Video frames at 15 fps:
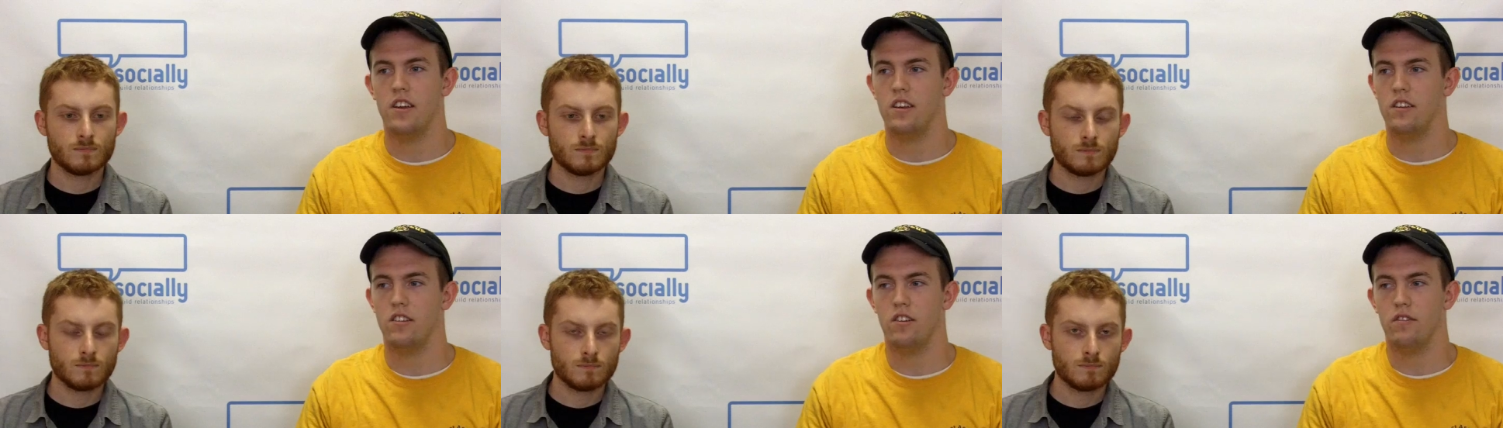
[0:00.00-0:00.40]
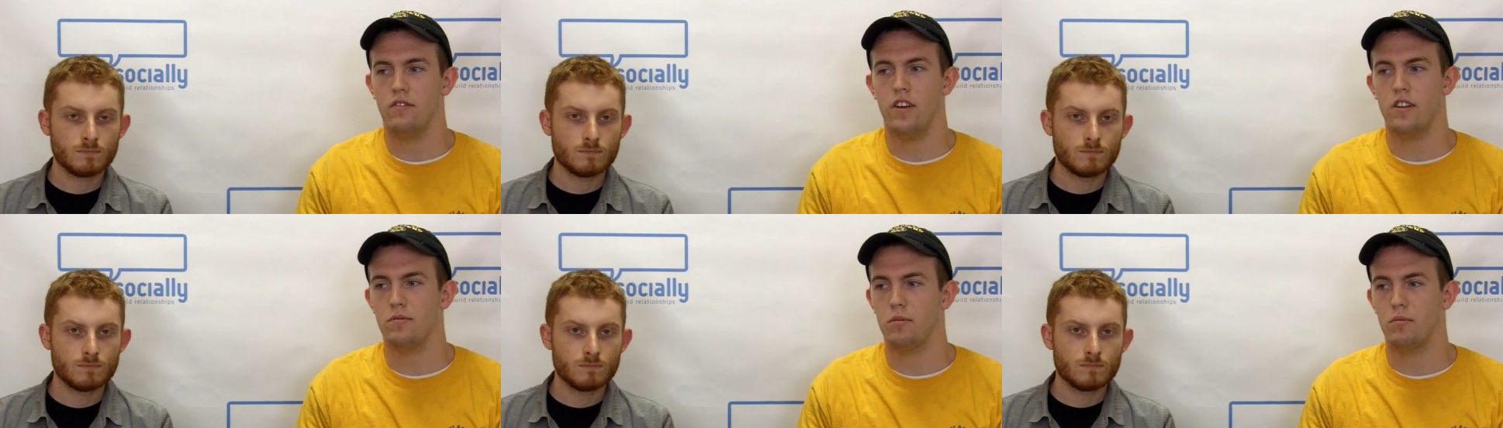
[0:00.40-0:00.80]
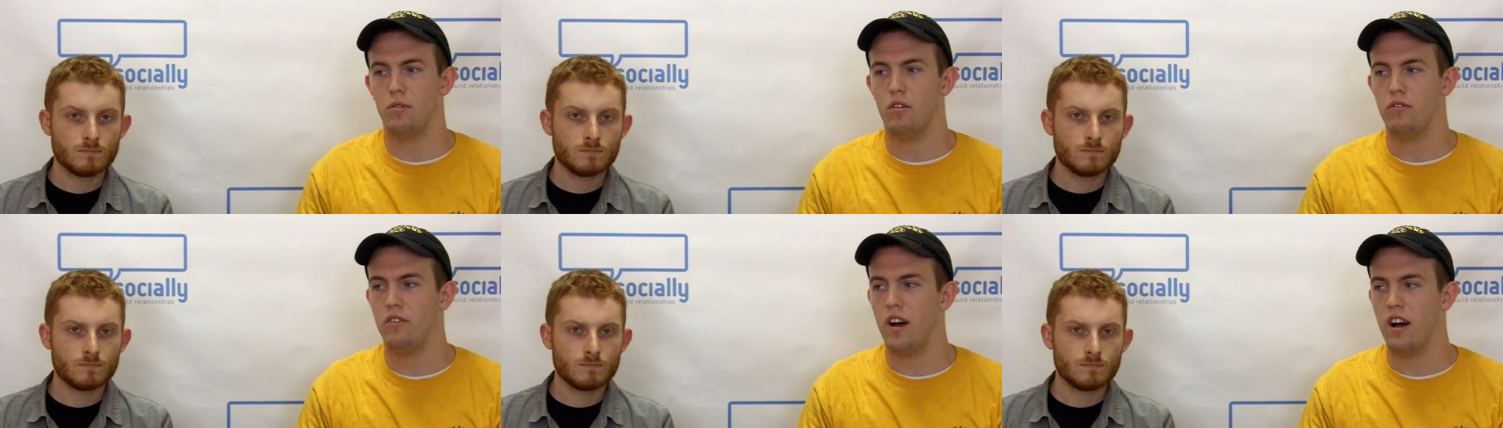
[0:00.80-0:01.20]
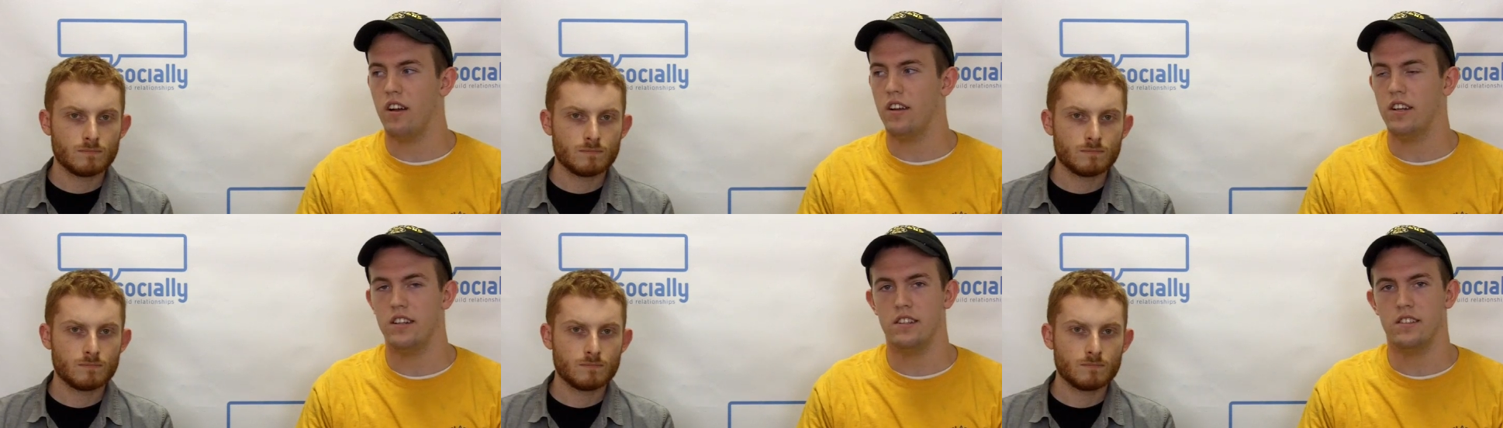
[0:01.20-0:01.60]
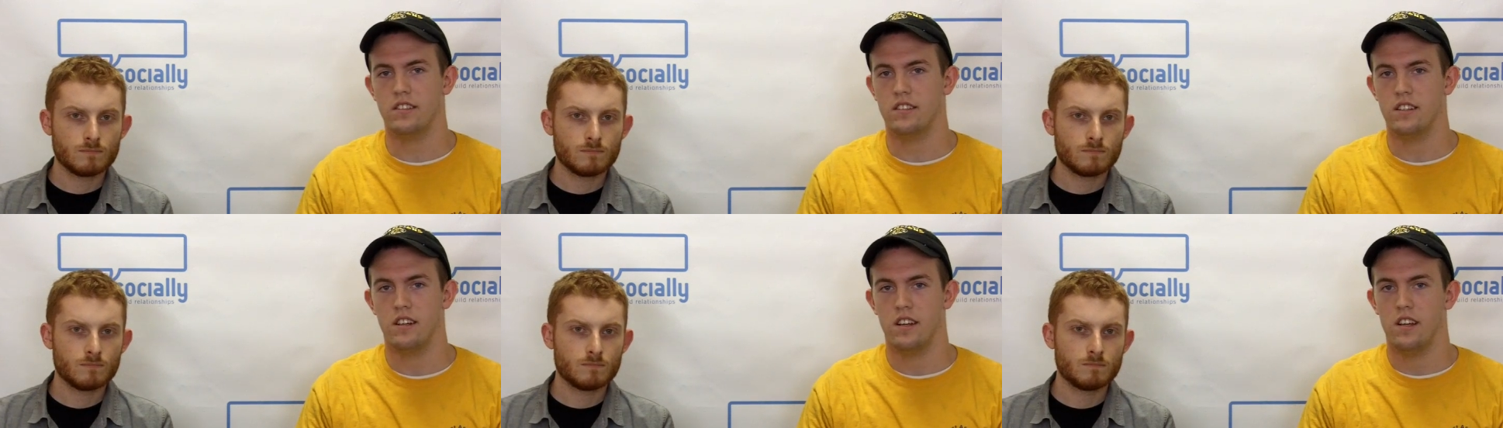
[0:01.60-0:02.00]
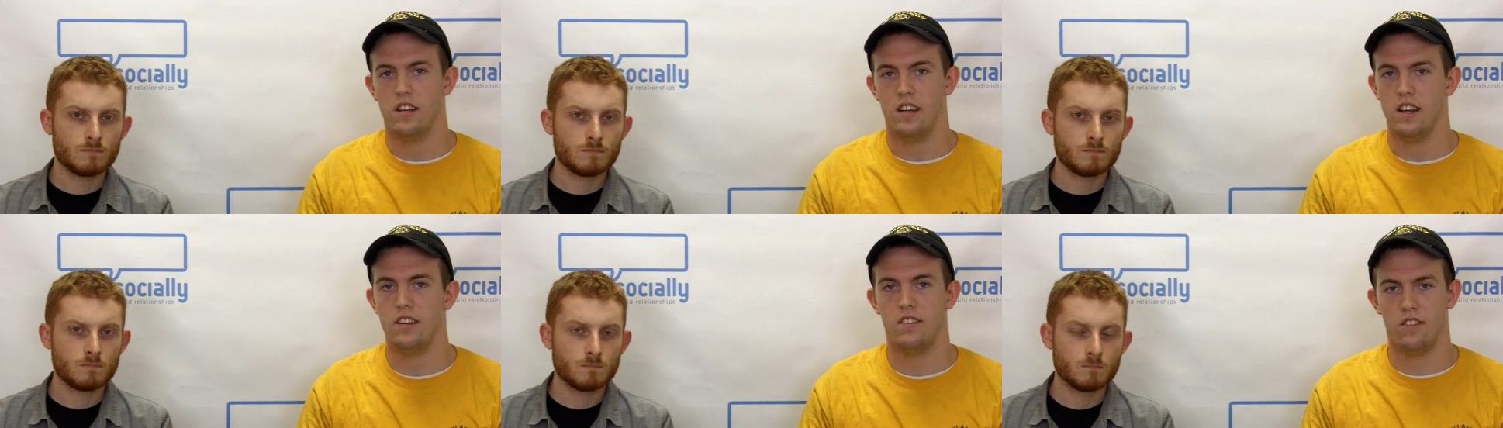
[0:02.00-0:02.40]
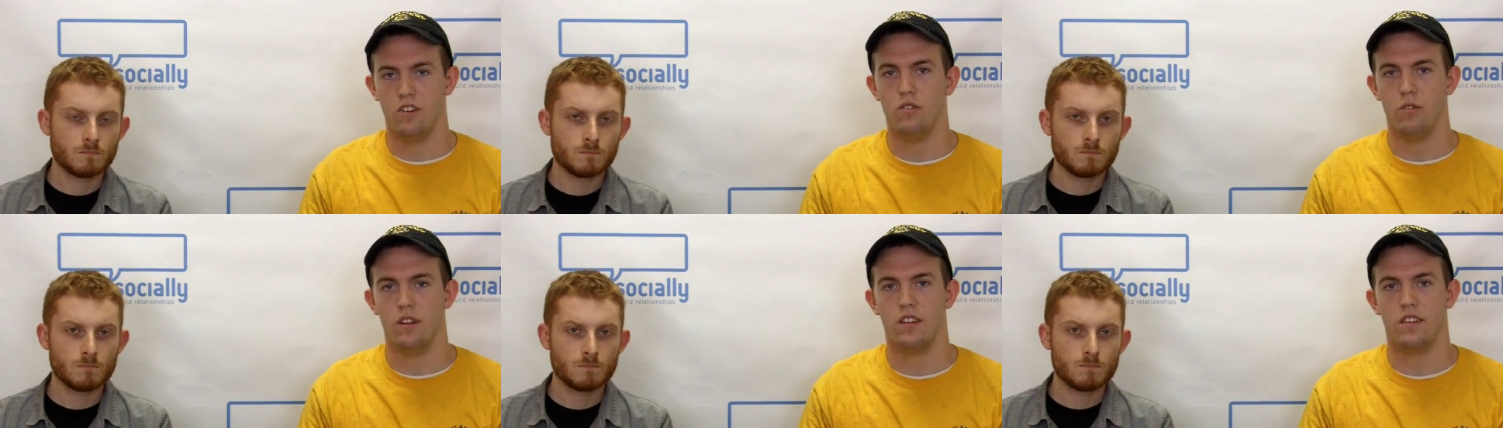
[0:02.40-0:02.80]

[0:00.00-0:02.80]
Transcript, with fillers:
Speaker 1: and your Facebook profile is is you.